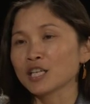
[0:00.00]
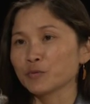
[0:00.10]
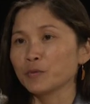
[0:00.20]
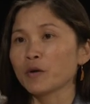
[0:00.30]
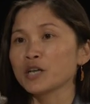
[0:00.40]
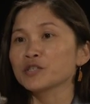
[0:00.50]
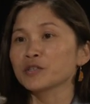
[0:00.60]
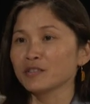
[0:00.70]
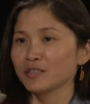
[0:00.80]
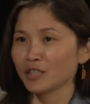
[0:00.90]

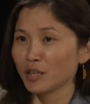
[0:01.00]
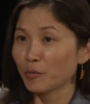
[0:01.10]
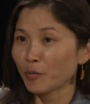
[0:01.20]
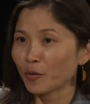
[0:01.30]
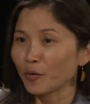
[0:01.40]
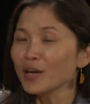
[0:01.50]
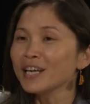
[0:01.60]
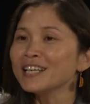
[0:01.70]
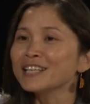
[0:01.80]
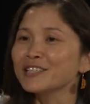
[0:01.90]
aspirational Singapore.
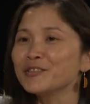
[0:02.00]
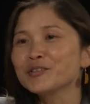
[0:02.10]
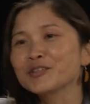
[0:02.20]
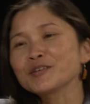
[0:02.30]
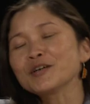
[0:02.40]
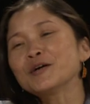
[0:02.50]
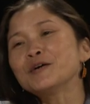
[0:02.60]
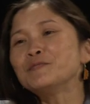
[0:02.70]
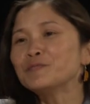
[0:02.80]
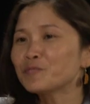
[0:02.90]
Can you
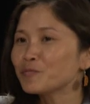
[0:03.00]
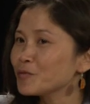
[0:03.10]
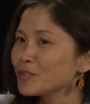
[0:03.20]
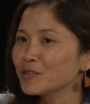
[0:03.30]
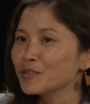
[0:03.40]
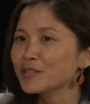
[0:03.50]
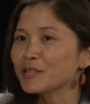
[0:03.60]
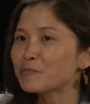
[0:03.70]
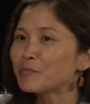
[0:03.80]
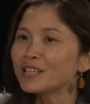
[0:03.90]

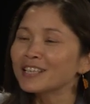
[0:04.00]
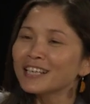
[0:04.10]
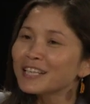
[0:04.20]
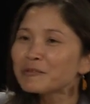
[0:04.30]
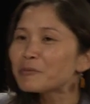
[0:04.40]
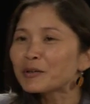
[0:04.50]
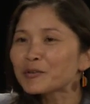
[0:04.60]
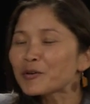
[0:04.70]
give me a little bit